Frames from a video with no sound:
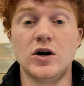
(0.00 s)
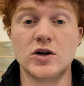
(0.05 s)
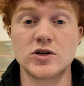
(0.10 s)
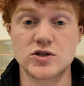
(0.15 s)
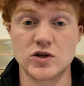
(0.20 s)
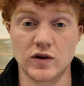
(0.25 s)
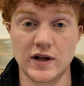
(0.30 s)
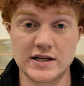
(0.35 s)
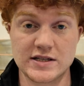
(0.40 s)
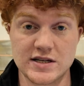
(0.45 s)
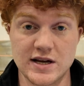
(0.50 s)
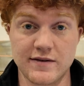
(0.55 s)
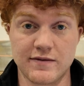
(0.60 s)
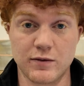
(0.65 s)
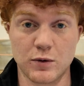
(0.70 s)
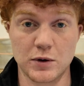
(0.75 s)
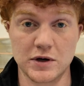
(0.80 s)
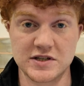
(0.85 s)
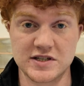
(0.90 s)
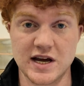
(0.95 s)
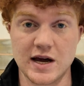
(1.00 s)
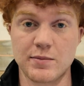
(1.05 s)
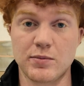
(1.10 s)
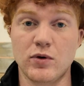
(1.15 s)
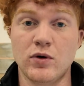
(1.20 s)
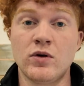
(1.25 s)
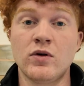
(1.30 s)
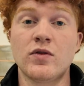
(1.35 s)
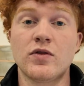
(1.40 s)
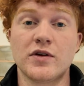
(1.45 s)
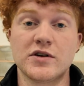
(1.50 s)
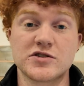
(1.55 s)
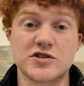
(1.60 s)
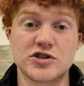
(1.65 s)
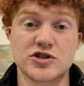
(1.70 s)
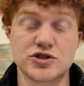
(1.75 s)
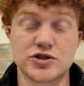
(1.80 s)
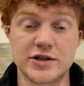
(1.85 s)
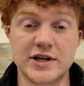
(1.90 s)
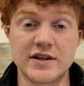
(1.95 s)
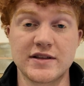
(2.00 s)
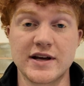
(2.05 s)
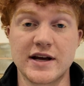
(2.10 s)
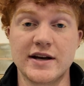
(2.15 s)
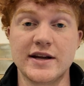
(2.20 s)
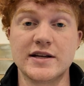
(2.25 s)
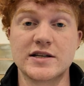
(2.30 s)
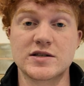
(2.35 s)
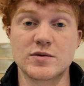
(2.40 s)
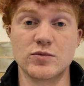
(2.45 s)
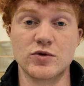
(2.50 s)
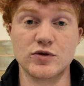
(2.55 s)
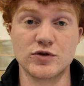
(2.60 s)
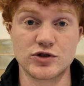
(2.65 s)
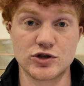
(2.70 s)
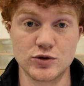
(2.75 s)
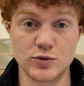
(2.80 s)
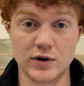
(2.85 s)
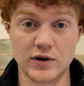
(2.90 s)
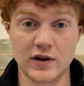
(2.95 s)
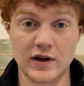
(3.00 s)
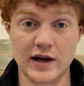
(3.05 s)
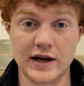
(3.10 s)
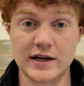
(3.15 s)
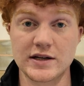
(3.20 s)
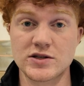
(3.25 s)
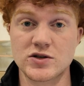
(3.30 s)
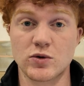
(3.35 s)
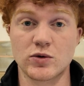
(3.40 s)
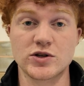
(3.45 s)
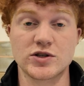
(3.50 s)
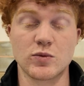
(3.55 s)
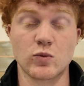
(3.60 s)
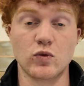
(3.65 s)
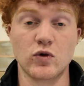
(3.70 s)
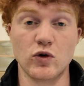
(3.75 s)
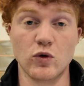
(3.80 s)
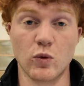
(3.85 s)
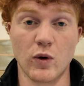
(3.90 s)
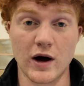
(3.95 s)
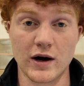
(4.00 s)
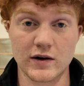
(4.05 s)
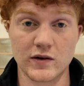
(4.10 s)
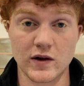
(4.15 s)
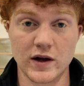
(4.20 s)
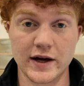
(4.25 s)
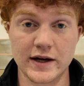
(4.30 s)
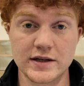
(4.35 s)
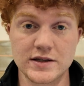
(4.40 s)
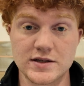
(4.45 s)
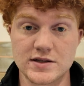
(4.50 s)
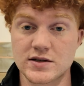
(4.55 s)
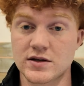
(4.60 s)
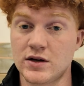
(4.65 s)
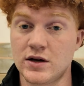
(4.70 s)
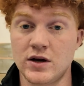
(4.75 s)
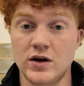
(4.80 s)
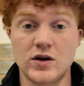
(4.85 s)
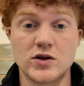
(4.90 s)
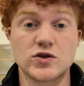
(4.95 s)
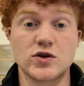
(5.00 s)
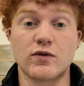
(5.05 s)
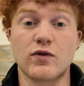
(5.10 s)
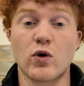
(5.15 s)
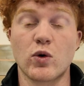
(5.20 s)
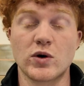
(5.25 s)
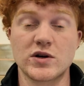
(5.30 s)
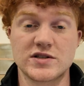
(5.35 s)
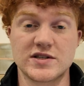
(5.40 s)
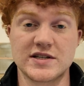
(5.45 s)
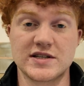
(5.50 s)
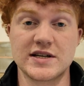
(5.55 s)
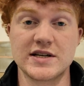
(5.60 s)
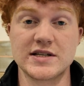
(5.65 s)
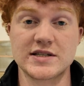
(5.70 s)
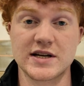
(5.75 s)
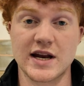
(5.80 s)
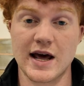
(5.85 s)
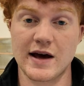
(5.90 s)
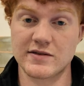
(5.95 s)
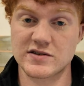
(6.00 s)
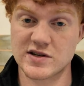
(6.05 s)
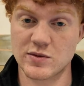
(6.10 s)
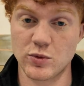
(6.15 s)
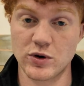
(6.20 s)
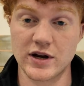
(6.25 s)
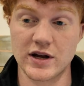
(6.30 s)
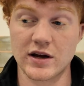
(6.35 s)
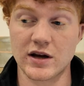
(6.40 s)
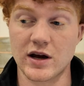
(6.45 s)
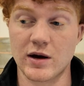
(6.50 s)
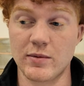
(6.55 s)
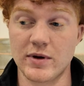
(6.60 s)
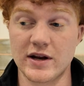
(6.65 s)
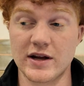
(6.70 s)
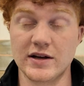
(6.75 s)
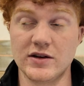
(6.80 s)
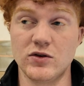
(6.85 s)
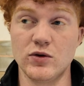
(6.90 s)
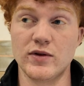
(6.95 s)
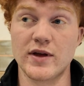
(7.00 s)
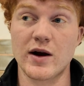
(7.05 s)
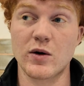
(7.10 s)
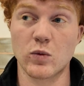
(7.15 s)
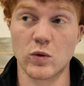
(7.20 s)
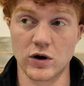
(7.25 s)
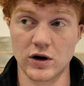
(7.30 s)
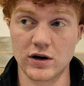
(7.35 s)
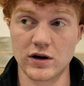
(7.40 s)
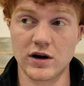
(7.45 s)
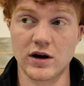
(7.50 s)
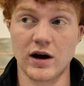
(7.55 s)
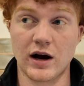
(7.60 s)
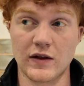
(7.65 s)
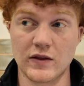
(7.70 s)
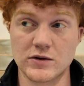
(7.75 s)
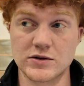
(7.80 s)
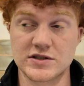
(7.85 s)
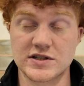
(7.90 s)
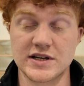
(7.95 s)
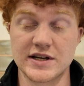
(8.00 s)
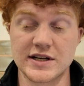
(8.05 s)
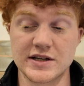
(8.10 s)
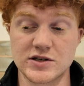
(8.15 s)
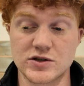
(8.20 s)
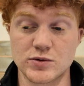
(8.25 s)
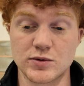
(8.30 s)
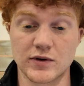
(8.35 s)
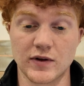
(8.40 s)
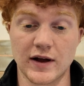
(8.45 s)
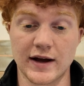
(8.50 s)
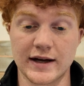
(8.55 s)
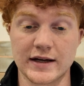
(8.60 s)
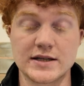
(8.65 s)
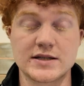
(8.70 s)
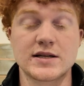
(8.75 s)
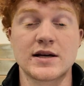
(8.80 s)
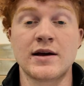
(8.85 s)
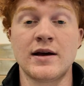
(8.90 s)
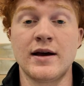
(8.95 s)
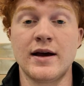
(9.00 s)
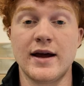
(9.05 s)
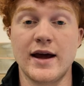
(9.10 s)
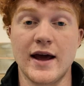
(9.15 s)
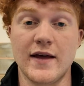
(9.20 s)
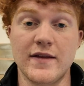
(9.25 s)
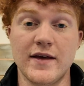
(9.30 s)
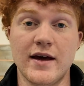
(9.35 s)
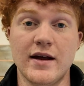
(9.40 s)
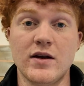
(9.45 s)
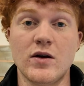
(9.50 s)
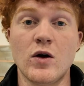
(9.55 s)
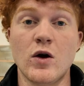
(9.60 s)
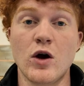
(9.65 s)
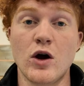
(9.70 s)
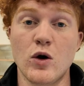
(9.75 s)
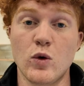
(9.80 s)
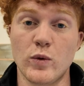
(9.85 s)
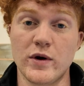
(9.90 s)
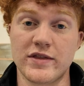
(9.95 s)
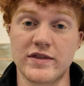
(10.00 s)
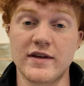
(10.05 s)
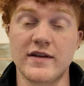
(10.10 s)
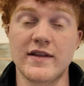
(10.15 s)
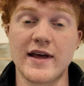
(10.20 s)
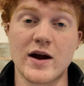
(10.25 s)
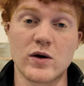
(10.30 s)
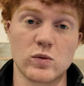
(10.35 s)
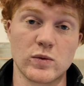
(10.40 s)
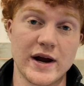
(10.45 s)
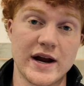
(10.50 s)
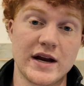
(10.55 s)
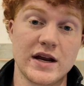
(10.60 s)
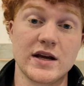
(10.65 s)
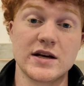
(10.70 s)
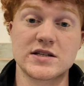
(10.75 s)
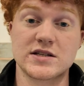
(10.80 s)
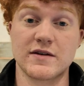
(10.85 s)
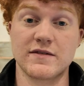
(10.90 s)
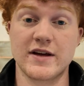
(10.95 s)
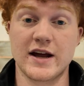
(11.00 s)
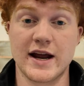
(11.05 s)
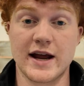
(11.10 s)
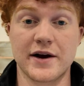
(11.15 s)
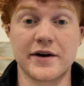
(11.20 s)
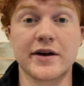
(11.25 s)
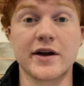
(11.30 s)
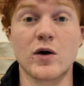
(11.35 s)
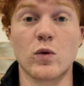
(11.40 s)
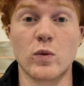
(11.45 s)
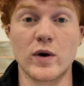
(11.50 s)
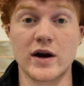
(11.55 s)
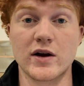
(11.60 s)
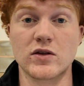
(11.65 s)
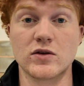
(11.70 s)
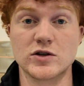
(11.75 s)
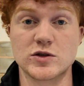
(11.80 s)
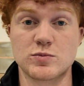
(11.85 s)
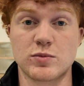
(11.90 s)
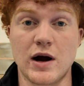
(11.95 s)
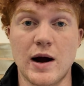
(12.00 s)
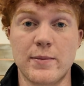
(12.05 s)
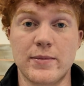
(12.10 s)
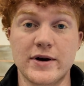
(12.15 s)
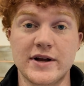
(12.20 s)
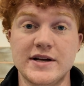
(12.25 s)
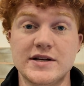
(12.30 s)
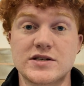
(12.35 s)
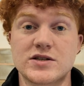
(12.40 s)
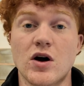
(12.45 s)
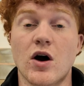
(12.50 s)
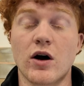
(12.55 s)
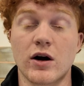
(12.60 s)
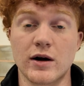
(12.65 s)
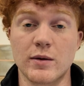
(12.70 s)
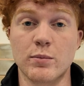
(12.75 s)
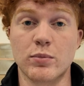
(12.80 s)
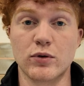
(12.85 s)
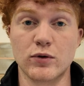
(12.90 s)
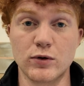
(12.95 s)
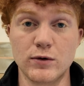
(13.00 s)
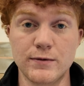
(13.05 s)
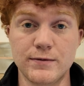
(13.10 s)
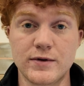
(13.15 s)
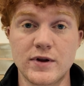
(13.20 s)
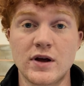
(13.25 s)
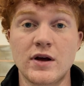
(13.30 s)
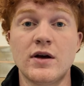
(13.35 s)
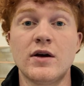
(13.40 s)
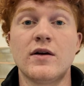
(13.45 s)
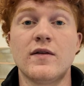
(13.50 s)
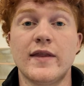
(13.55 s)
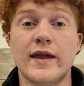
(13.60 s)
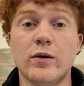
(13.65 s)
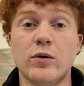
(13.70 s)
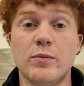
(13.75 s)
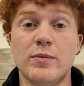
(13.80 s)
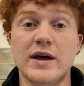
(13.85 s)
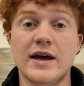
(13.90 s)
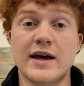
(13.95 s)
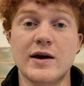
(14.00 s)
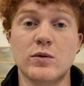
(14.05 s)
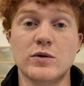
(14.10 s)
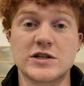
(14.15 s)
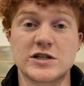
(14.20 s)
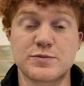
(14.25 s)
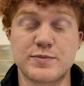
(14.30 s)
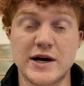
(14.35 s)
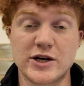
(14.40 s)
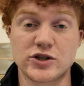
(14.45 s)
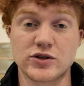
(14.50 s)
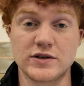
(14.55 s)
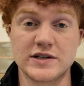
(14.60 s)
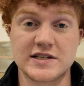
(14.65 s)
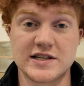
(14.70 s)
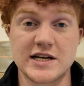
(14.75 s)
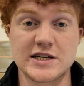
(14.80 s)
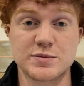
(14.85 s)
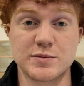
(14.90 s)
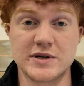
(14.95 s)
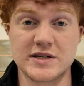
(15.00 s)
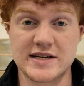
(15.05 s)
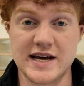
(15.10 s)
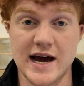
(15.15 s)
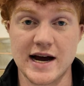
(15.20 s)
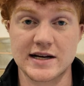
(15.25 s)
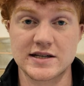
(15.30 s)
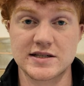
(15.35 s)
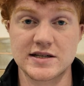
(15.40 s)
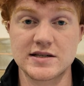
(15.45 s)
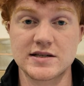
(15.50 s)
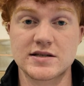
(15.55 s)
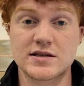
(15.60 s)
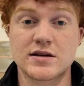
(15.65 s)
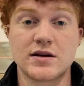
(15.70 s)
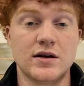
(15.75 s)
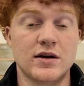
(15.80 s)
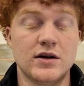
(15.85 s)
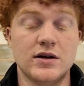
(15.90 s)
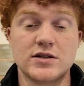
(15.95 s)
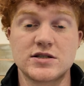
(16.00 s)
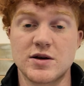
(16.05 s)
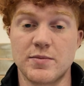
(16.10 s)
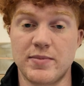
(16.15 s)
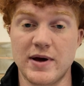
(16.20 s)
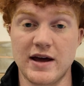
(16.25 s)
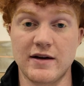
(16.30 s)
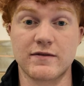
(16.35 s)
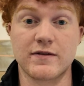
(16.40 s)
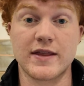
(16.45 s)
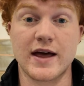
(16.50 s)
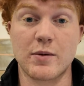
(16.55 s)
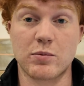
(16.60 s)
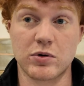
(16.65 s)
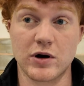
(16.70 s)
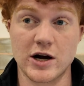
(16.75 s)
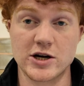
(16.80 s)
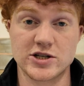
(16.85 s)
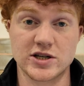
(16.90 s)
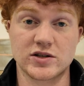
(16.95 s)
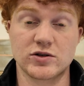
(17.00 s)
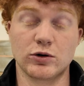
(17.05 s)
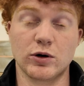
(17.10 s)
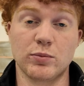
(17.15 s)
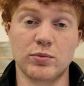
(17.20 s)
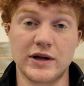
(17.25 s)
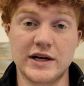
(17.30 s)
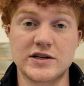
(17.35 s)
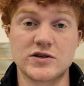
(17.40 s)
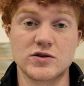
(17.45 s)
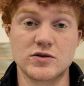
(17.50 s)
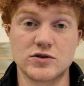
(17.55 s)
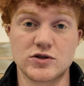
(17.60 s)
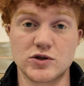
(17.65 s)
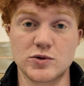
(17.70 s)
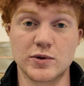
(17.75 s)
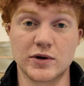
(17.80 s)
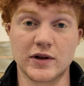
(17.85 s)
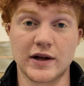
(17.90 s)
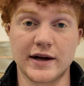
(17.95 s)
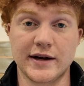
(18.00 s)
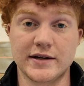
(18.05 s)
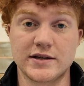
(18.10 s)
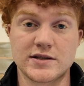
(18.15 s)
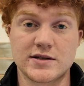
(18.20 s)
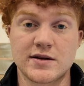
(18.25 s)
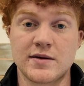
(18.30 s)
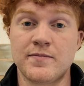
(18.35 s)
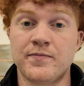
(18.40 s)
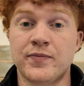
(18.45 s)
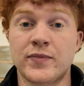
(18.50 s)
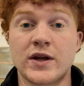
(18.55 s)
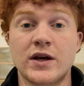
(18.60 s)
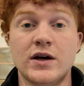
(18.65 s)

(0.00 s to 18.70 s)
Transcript: So let's say, for example, there's a street that needs some new sewer lines or some new water lines. So of course the city's gonna have someone come in and do that work on those city and sewer lines. And then within that radius of that area where those properties are improved, they will be hit with special assessment taxes to pay for that project to replace those sewer lines.